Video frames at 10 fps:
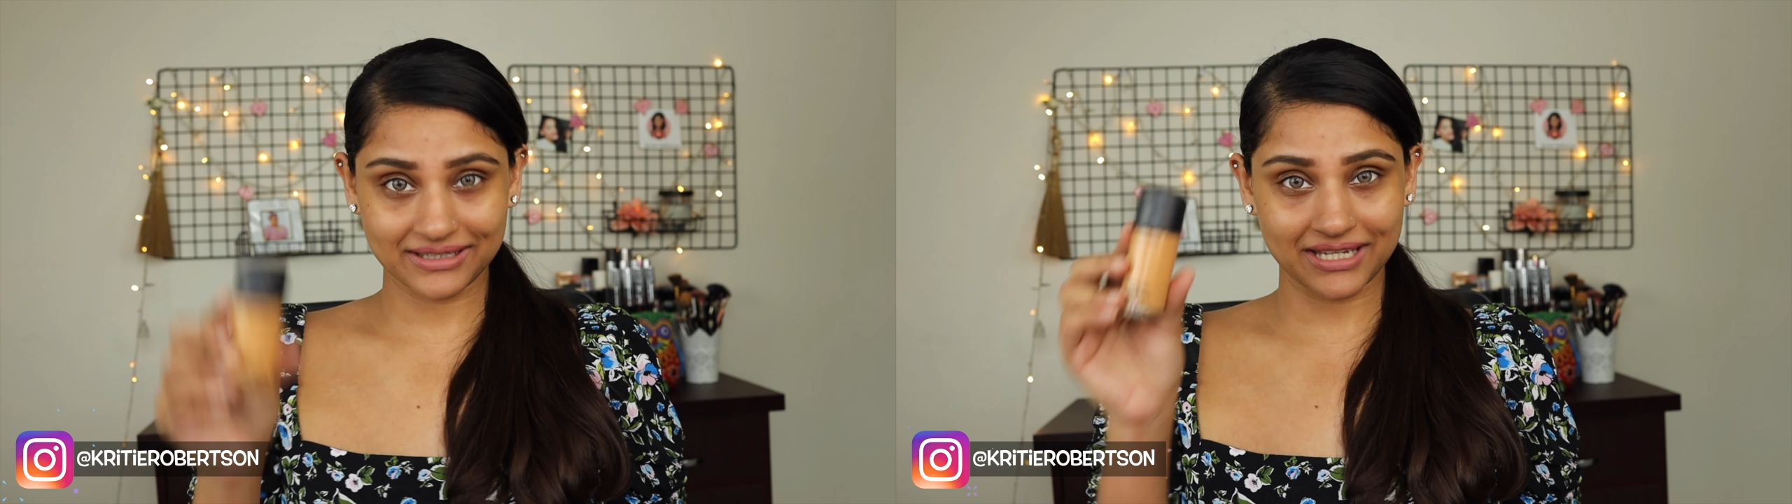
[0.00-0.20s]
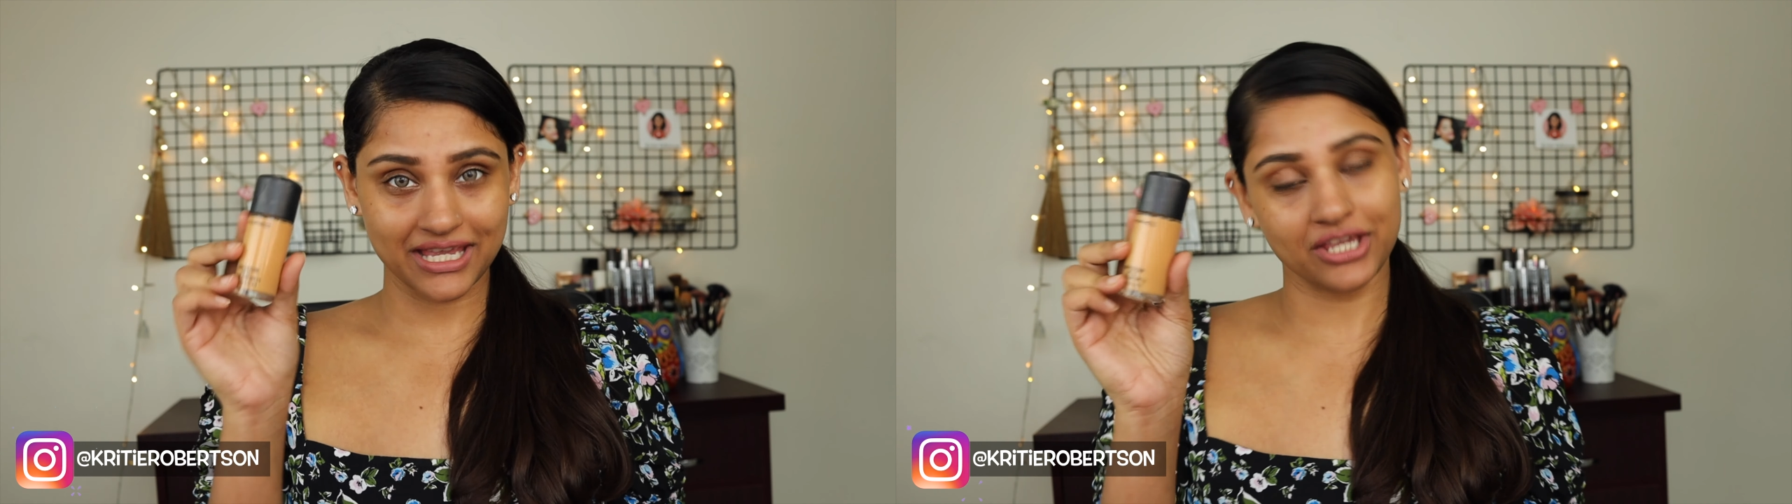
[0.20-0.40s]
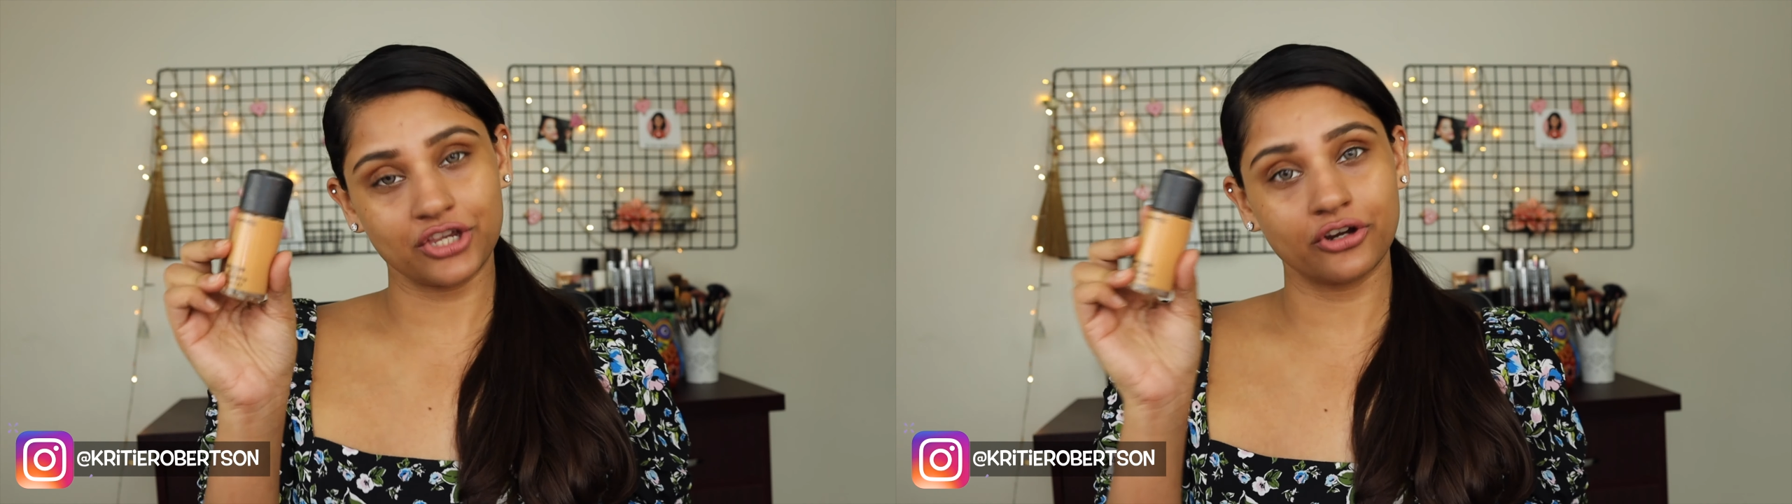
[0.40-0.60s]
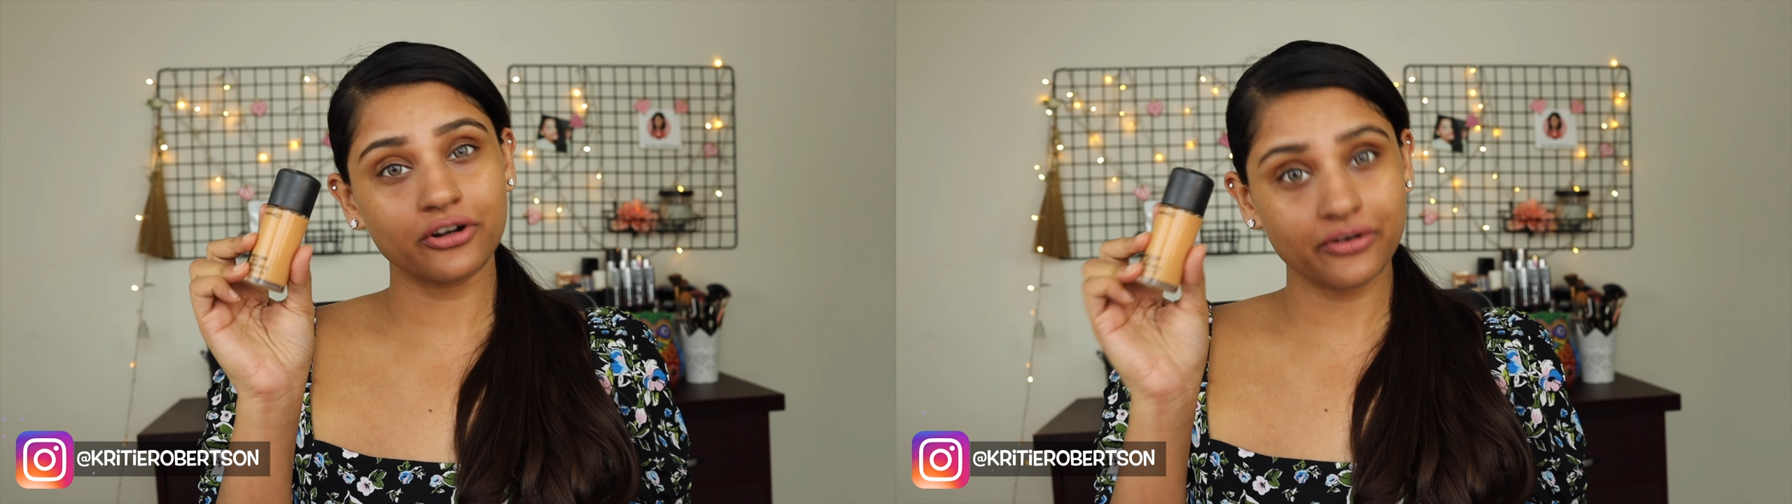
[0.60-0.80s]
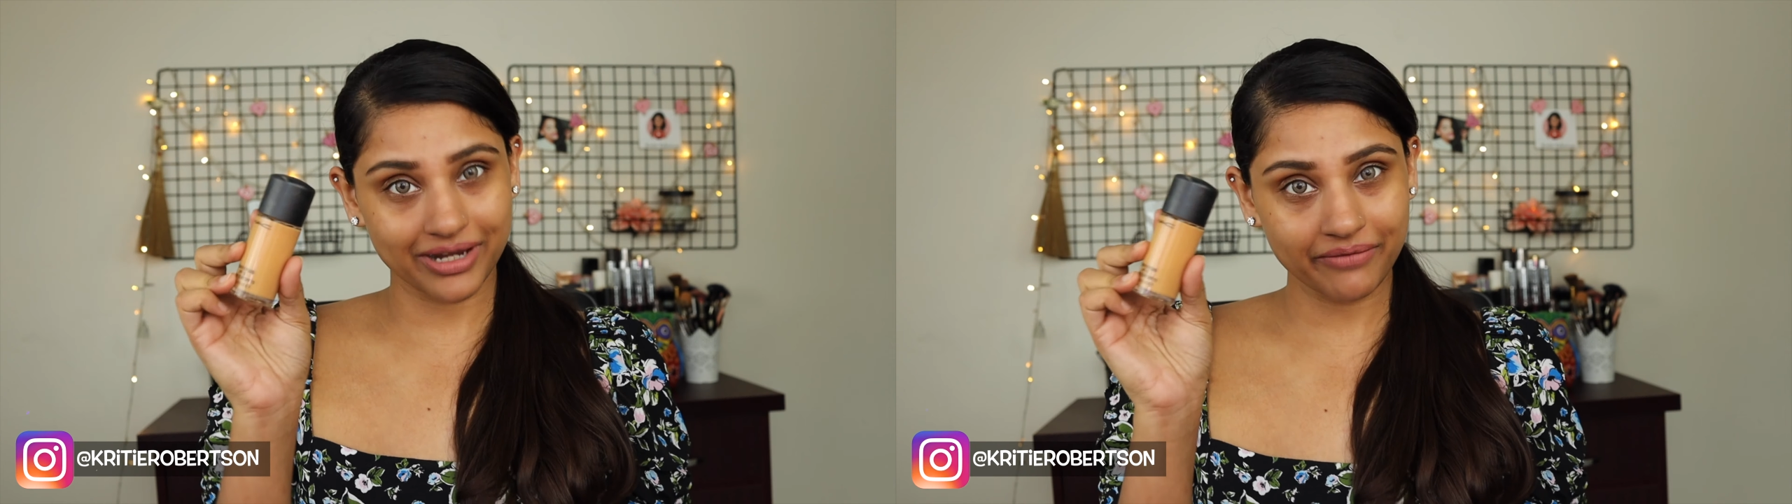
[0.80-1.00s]
take your
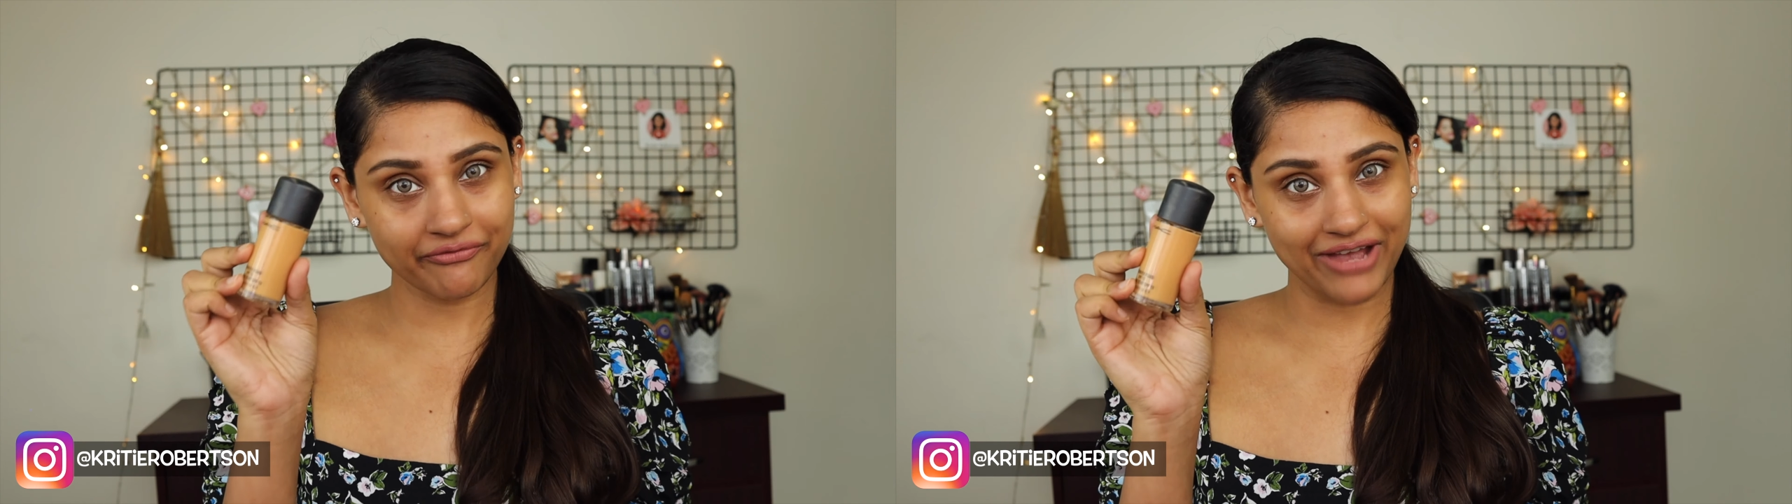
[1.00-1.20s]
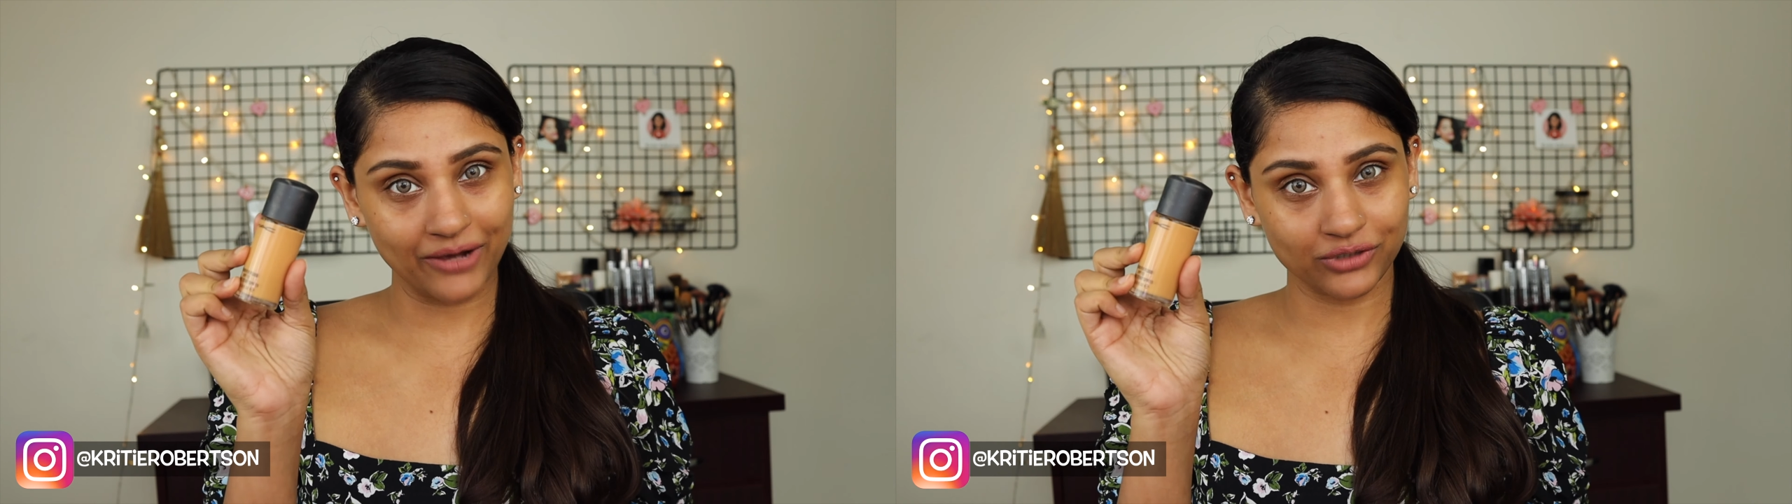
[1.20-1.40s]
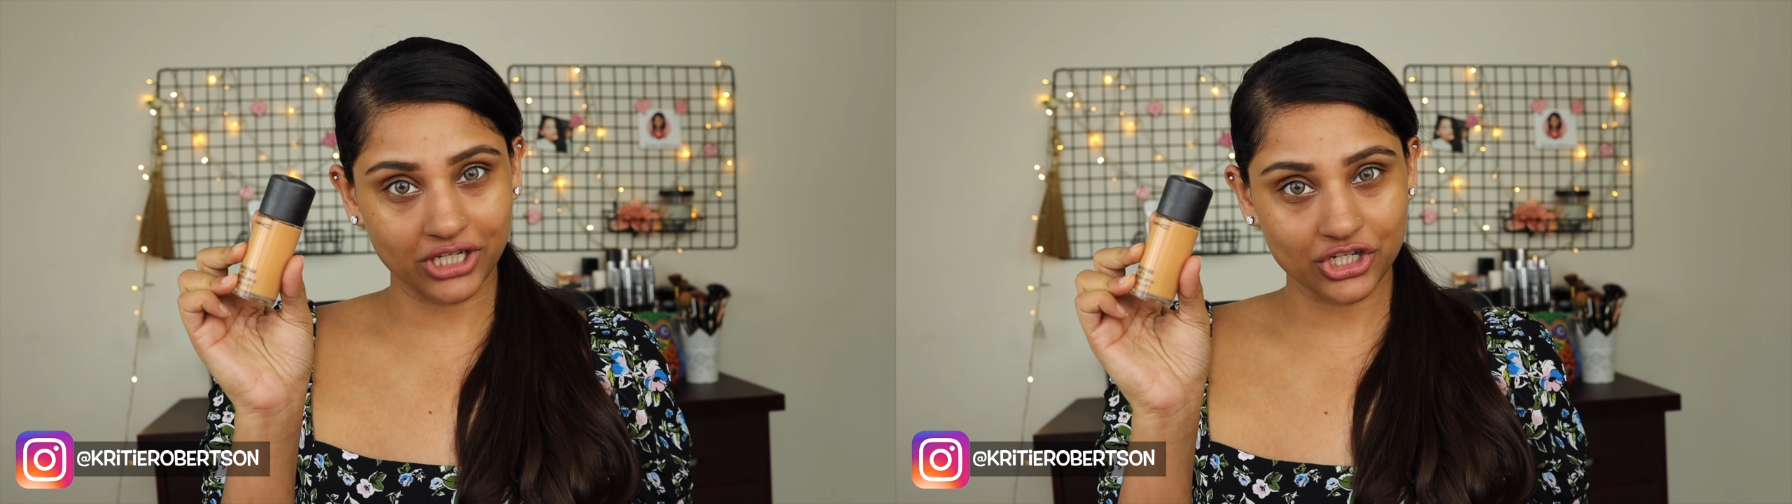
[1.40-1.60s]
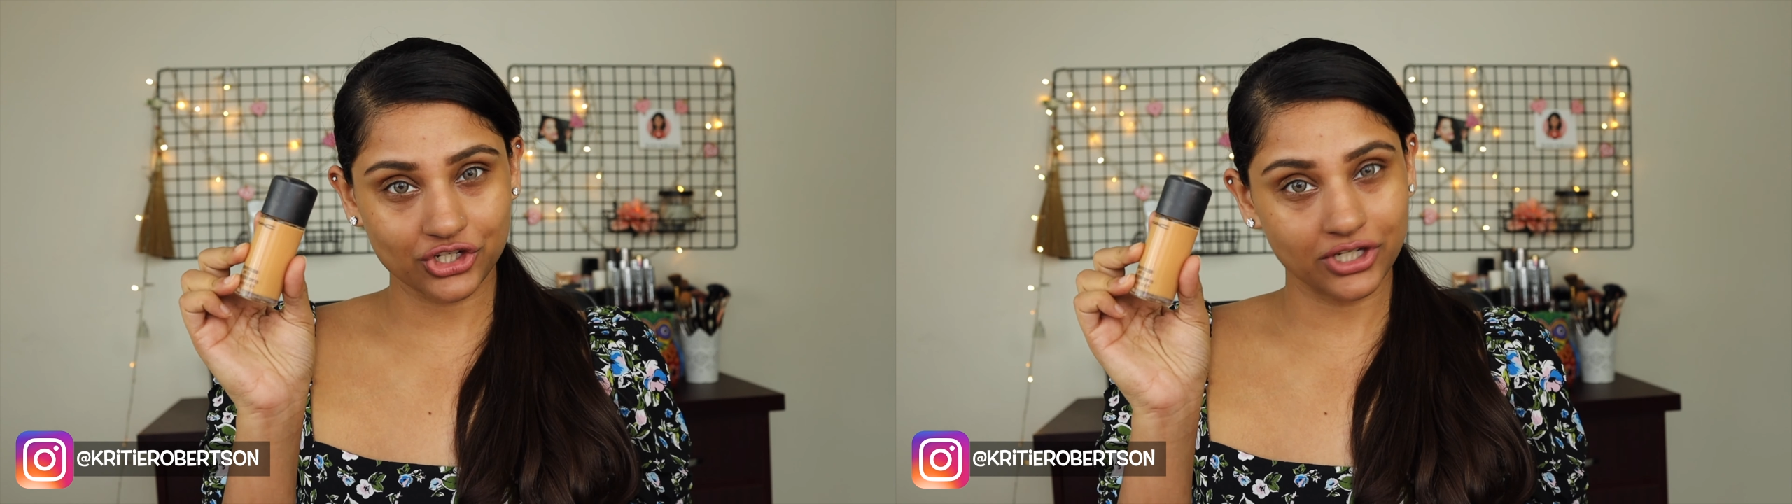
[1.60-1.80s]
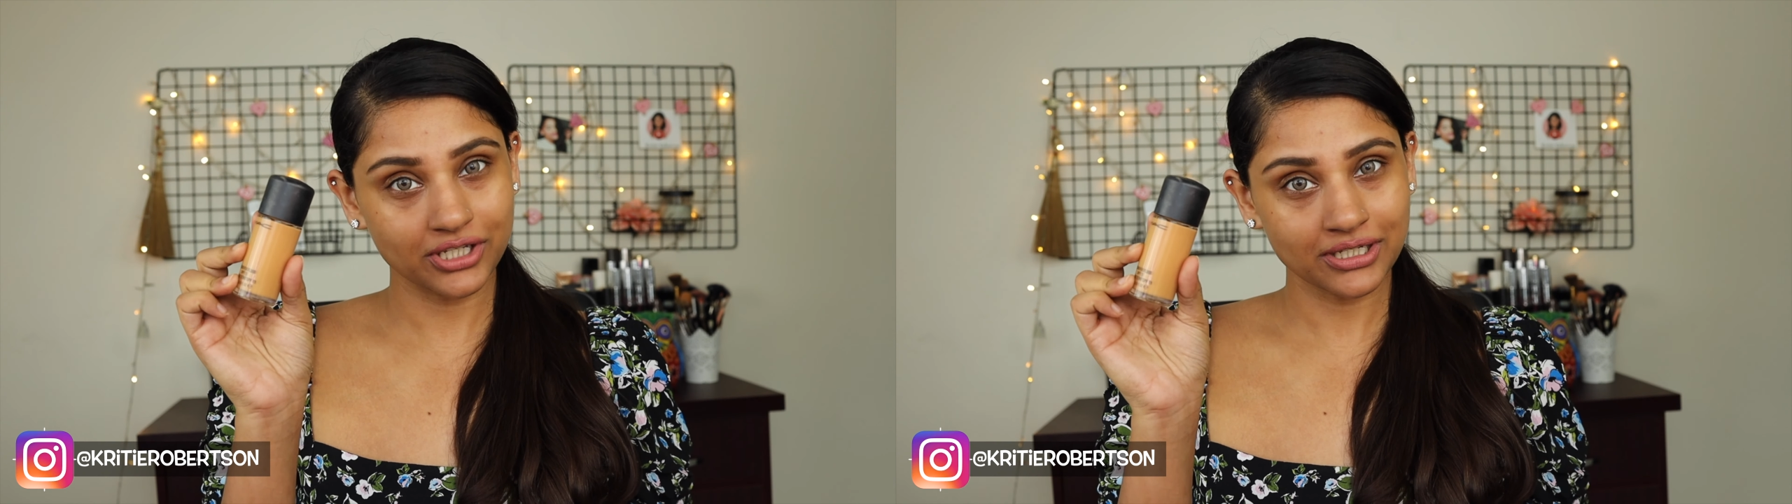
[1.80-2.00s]
cream
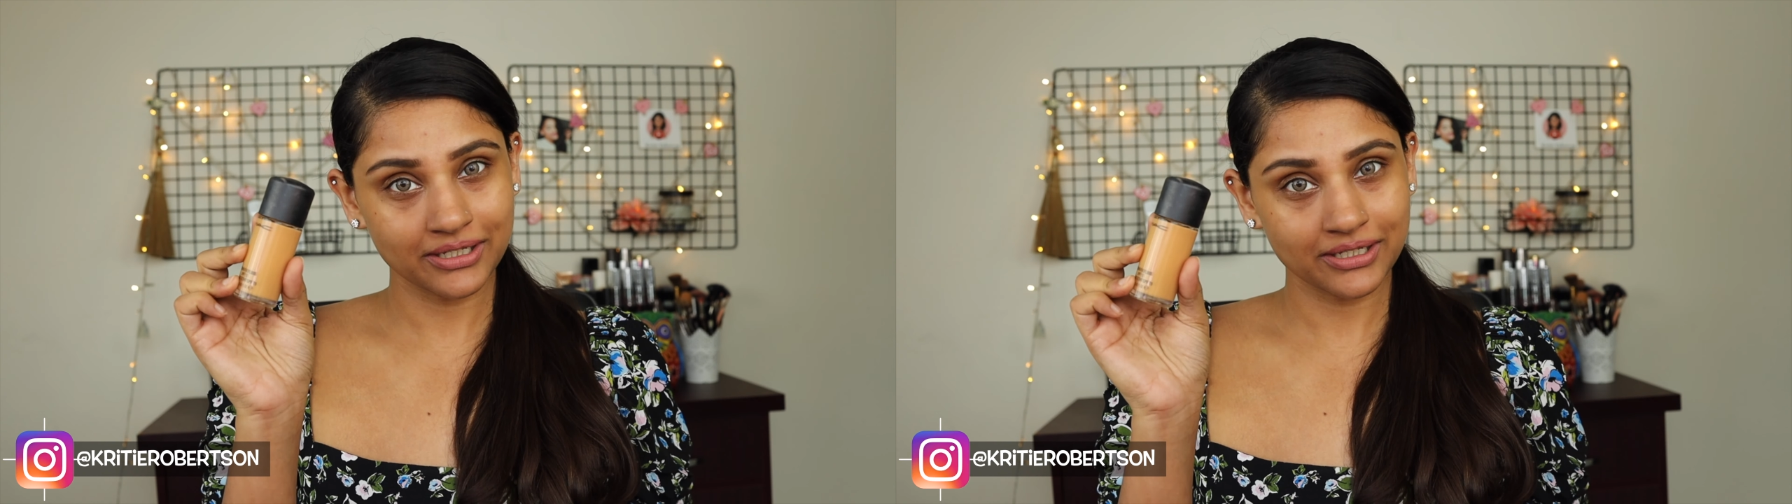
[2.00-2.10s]
foundation.